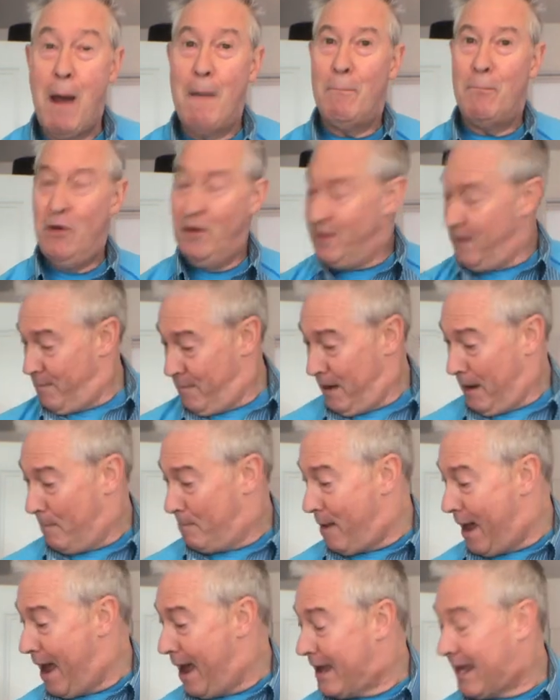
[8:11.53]
put them in a
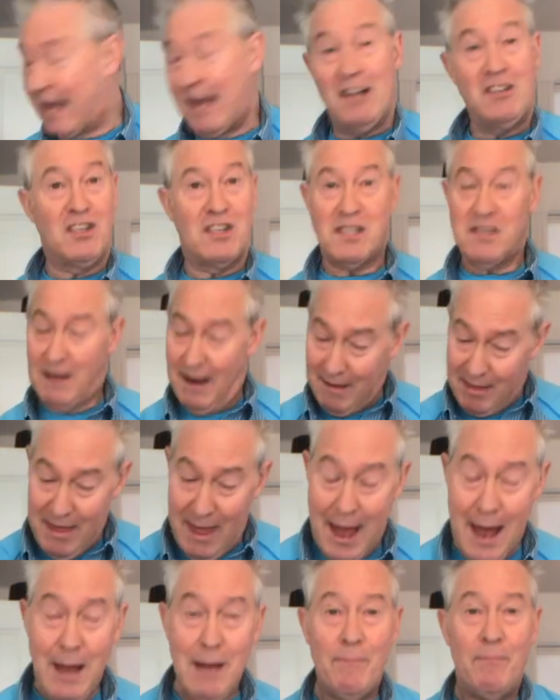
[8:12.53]
baggie just like
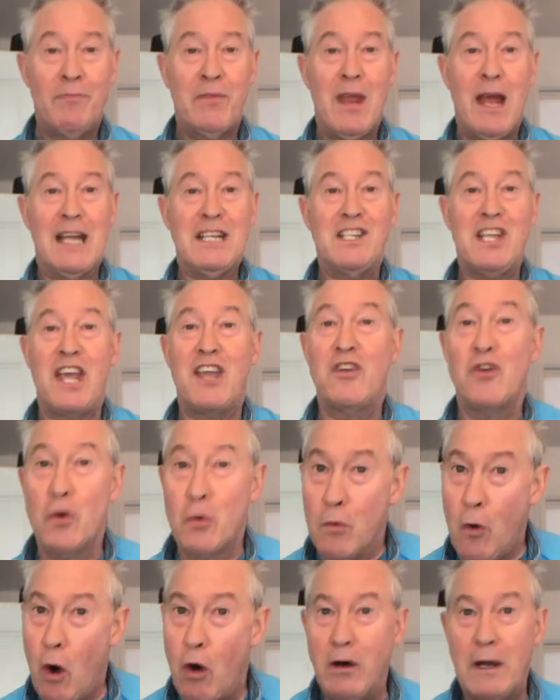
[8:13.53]
that and take your
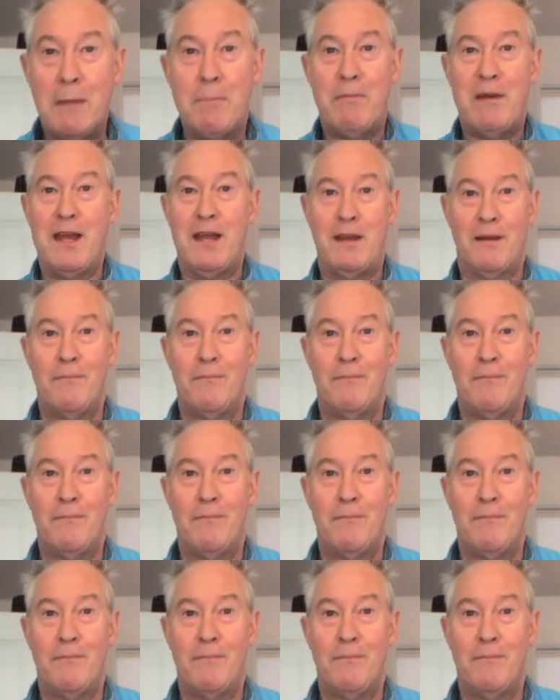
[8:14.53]
rolling pin